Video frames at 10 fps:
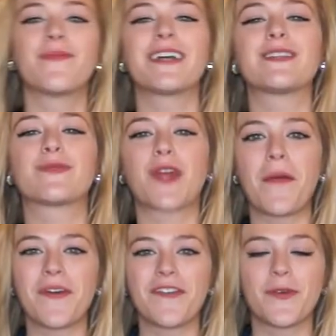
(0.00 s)
So my
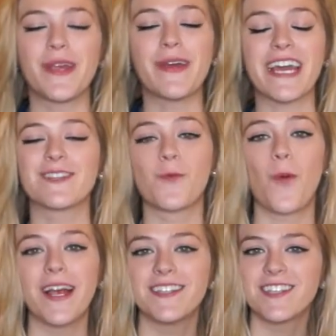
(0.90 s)
subscriber of the week is
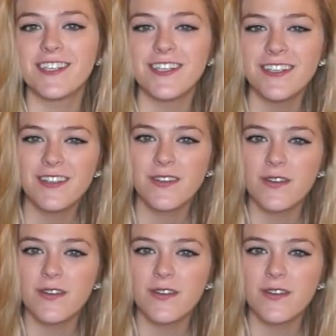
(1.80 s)
Wysteel.